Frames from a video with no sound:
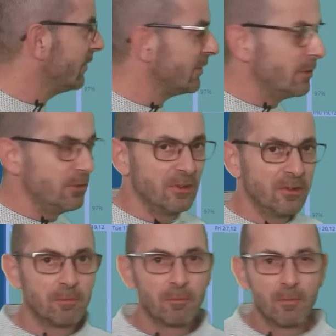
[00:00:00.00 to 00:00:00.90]

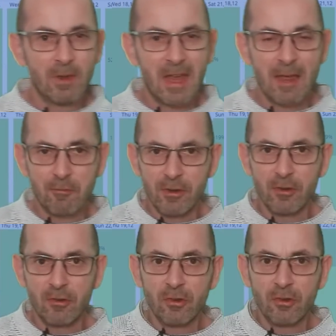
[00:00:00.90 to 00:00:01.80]
Celsius,
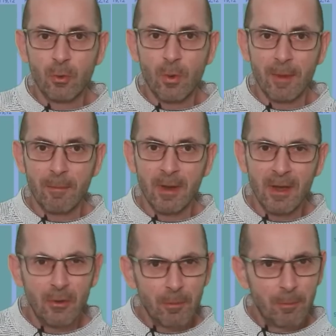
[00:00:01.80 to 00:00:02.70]
average to quite
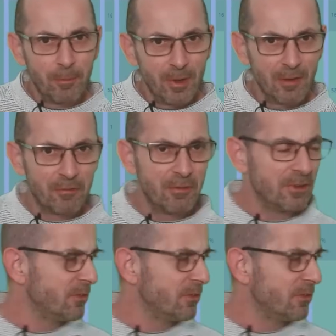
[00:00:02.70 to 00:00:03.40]
mild, but there is